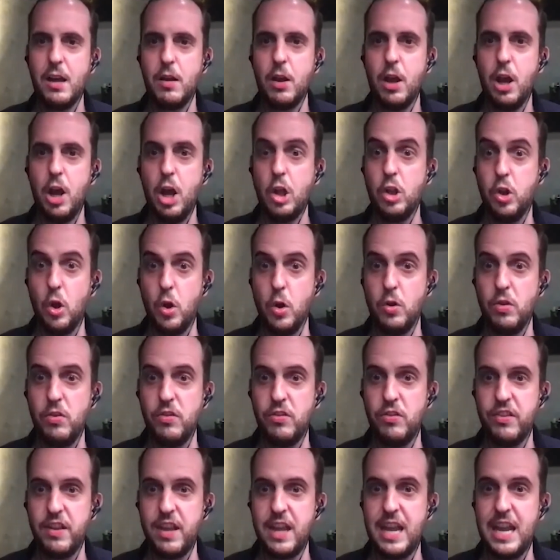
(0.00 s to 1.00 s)
loans
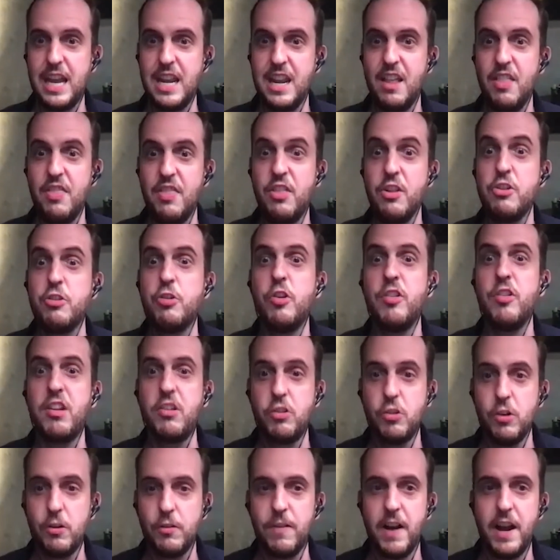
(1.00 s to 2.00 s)
in the
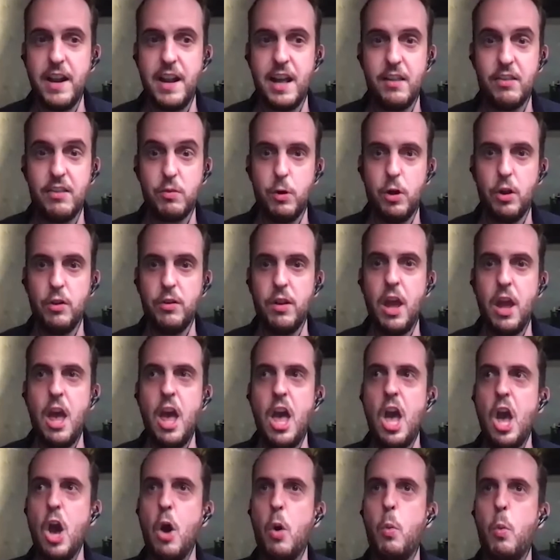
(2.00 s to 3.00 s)
traditional finance world,
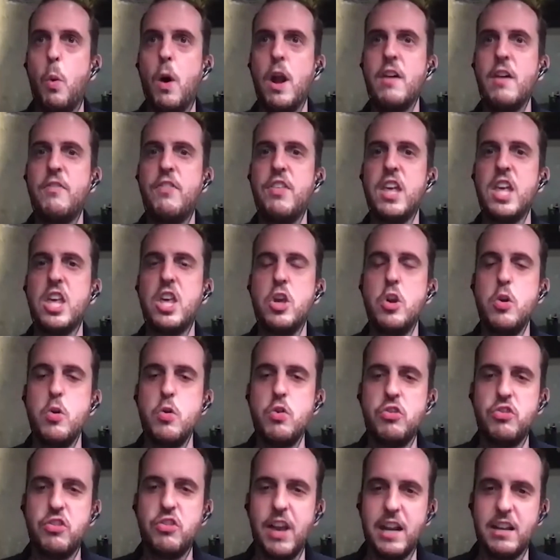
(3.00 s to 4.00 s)
one of the huge
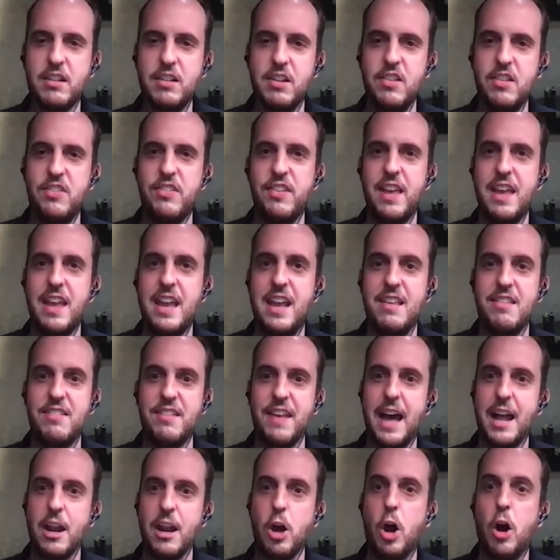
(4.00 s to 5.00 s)
sectors is that
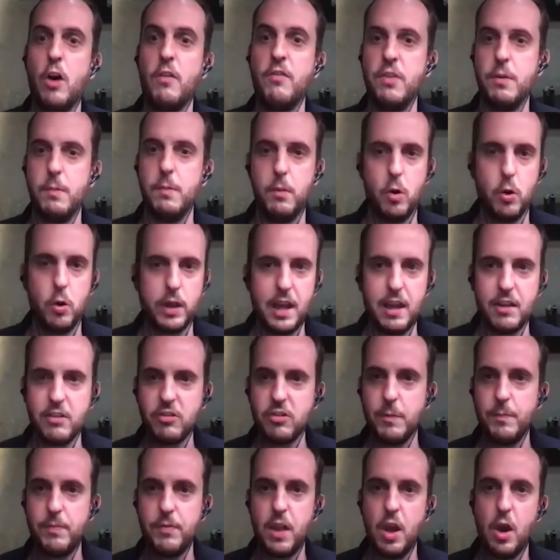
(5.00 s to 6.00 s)
of the mortgage.
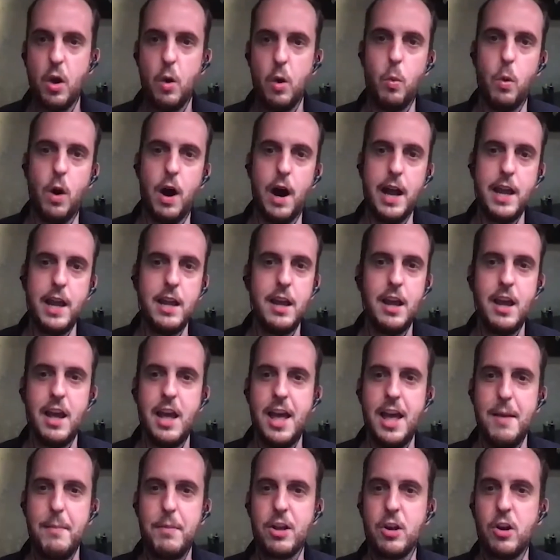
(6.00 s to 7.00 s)
Why?
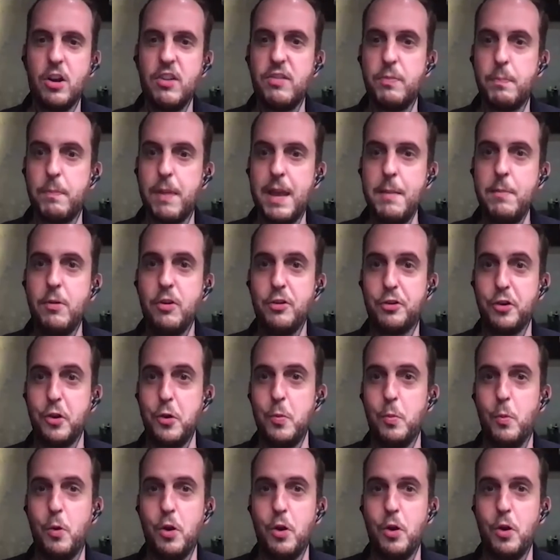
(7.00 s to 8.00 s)
Because people don't
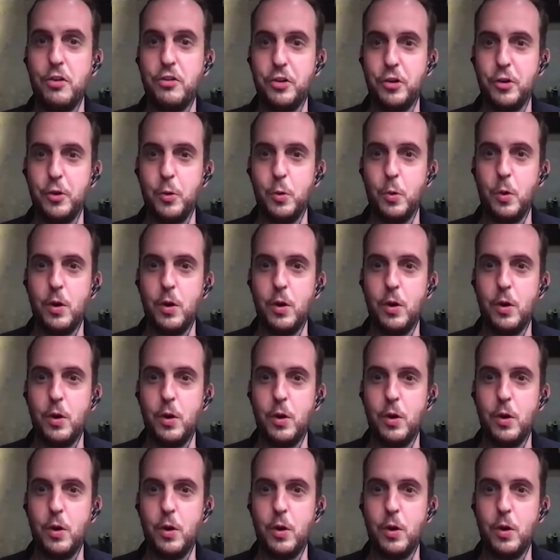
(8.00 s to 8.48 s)
want to,